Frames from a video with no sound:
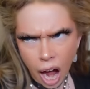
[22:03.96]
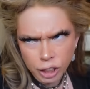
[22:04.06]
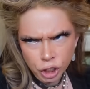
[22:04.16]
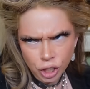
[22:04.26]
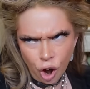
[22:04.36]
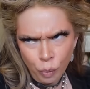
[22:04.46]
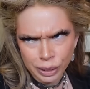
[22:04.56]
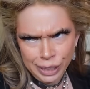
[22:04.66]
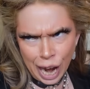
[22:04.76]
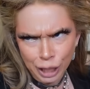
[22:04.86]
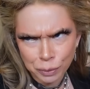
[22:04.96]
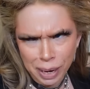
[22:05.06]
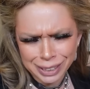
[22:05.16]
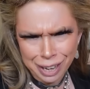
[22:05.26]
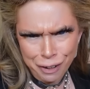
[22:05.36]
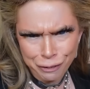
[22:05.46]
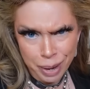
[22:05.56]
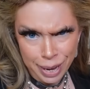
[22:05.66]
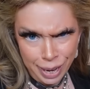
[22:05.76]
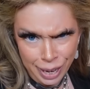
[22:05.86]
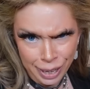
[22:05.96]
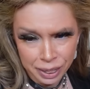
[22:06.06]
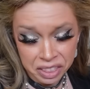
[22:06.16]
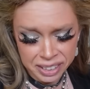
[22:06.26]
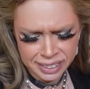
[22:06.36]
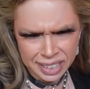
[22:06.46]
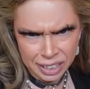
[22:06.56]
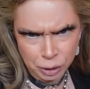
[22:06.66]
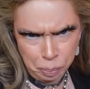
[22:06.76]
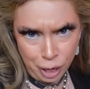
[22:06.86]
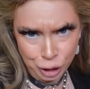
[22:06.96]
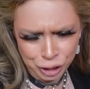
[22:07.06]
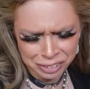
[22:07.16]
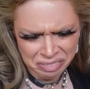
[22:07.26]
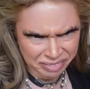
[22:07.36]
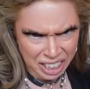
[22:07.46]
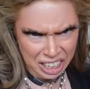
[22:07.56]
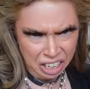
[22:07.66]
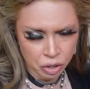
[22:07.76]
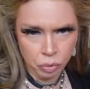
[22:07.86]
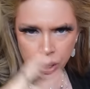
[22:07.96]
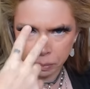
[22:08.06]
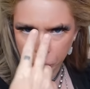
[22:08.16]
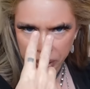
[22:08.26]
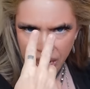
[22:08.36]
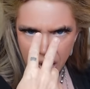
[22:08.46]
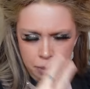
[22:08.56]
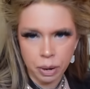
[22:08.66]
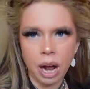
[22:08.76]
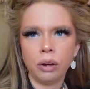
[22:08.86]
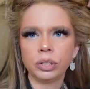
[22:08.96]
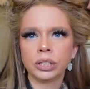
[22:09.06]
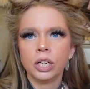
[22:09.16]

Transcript: I just always catch myself making this expression, you know, in between the eyebrows.